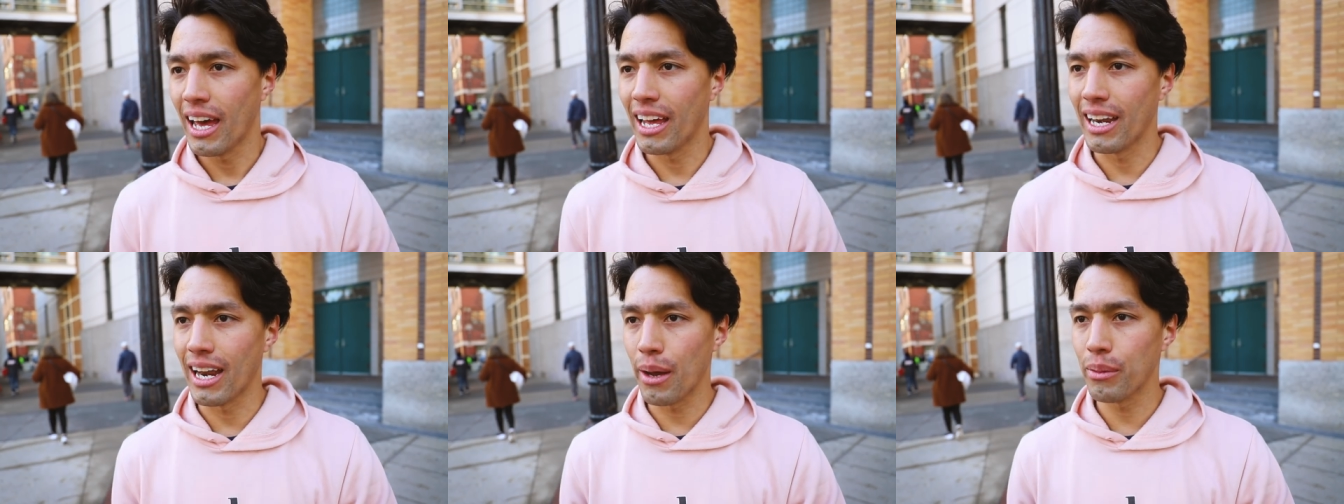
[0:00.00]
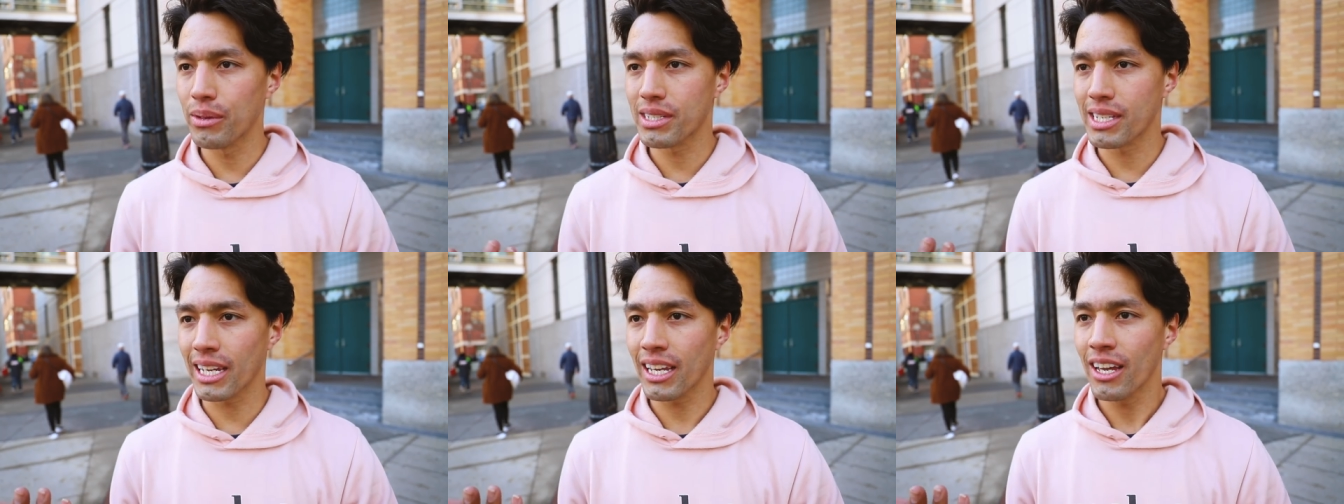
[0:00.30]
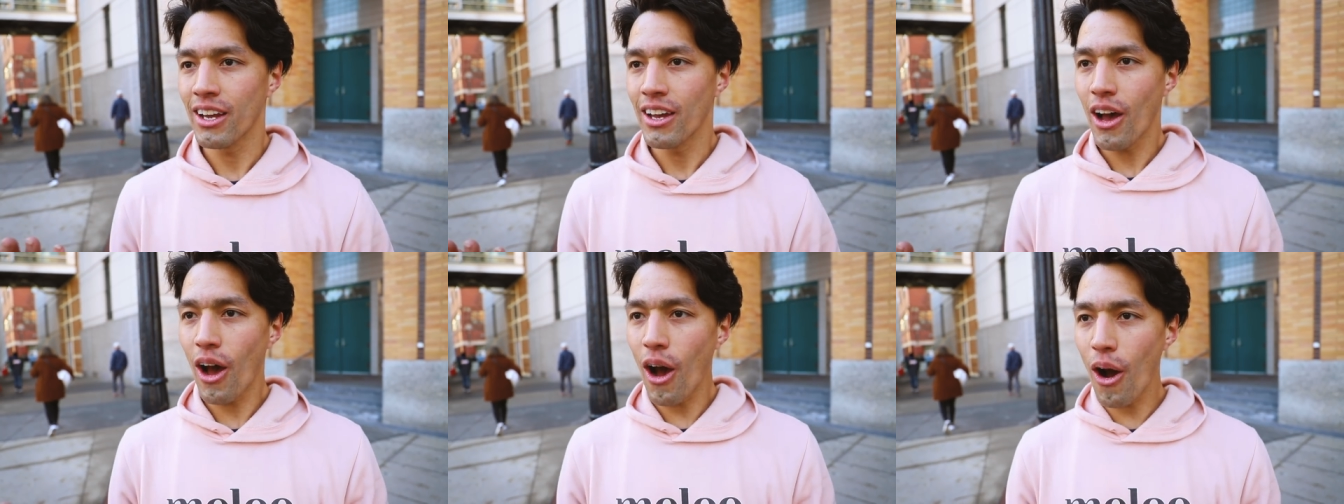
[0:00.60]
And I was
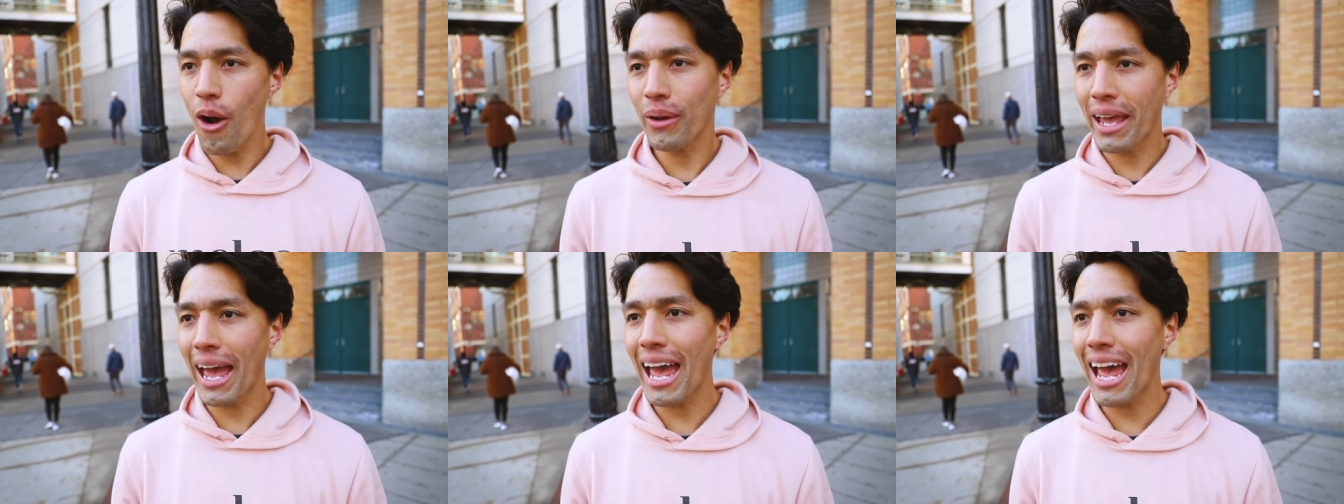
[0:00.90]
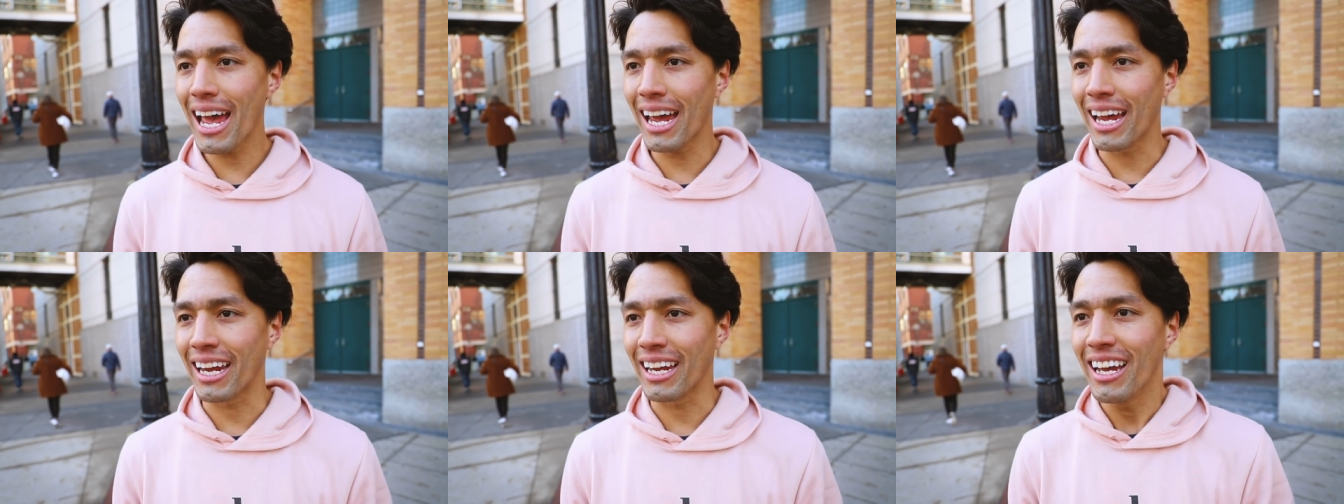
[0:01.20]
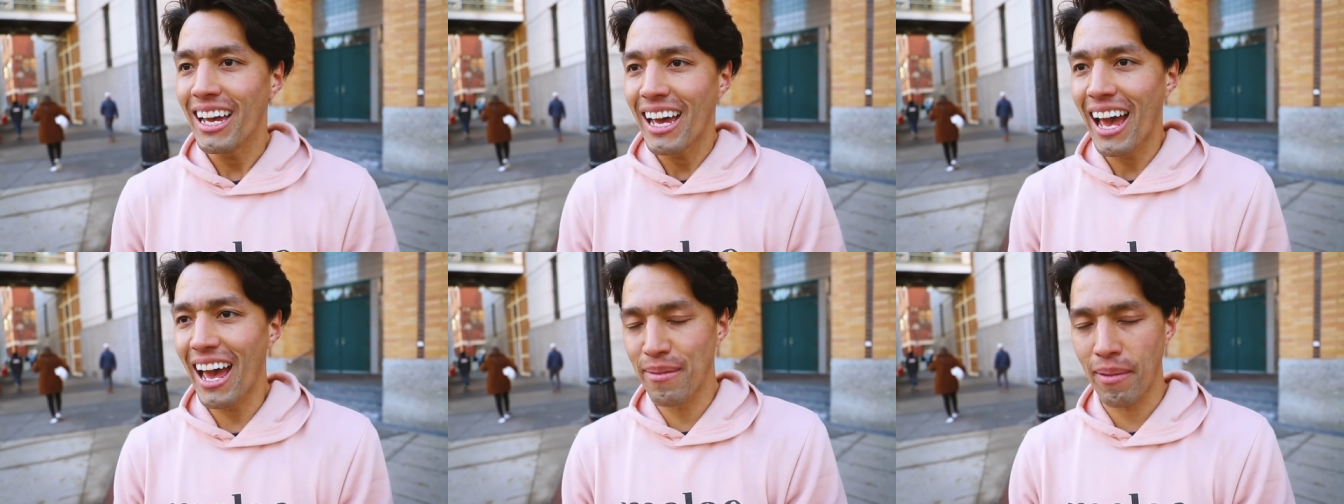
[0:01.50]
like,
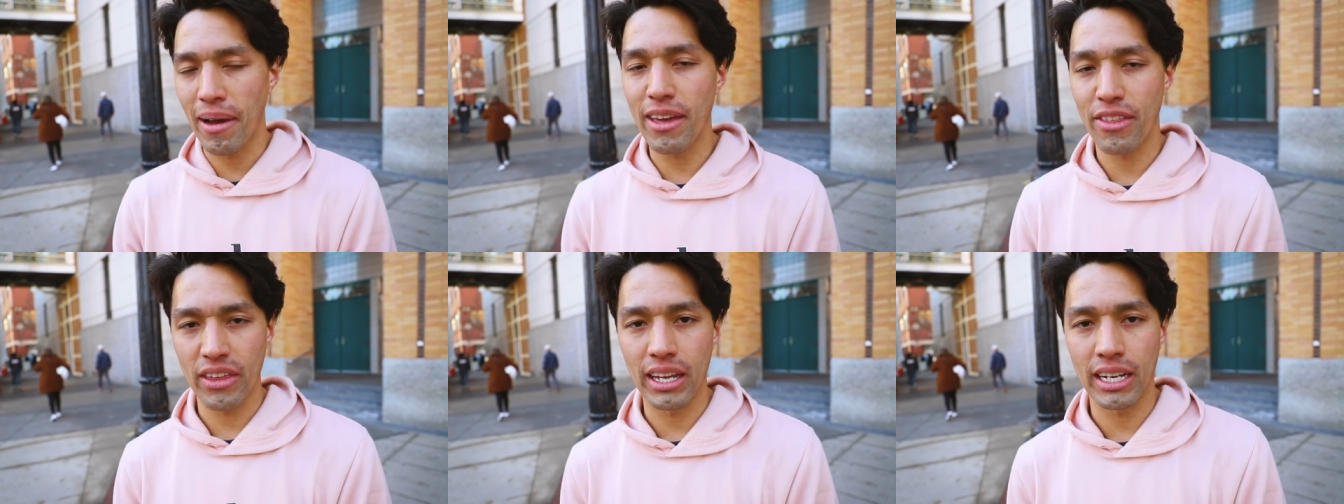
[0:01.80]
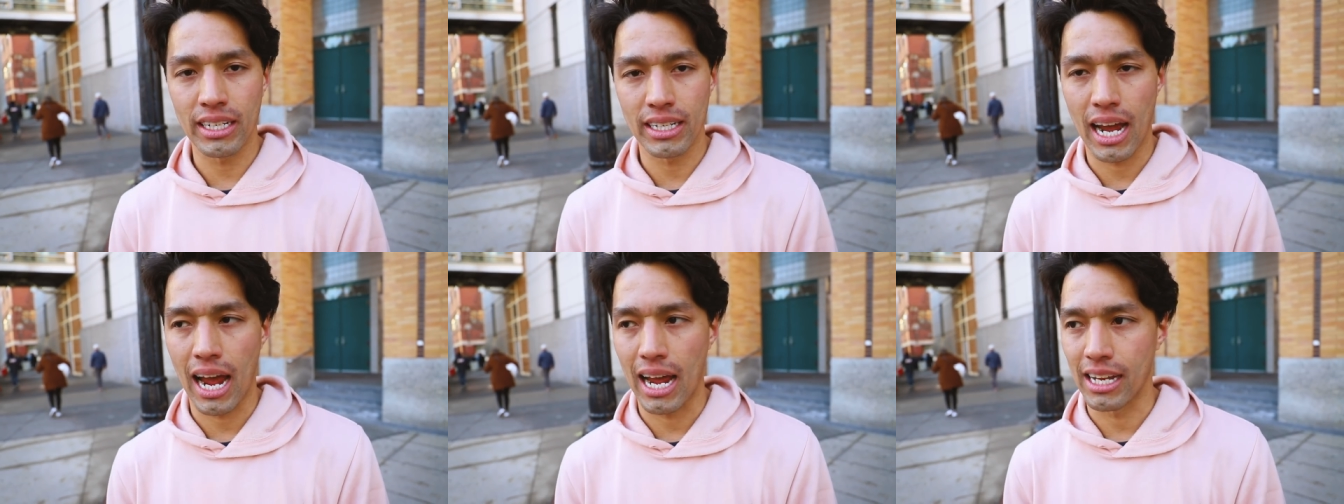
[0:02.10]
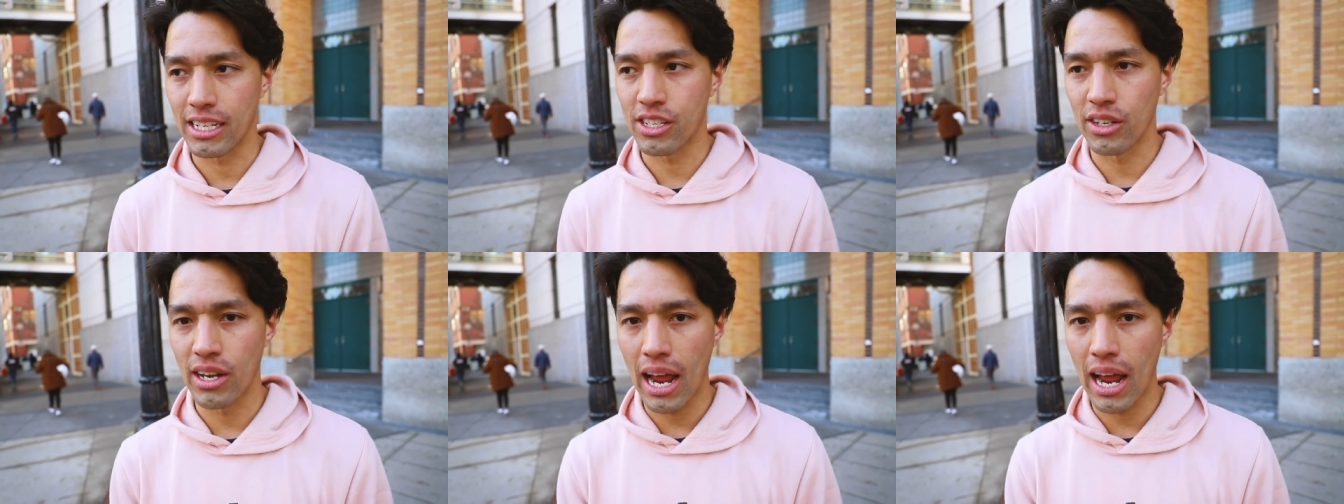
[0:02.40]
okay. And my thing died.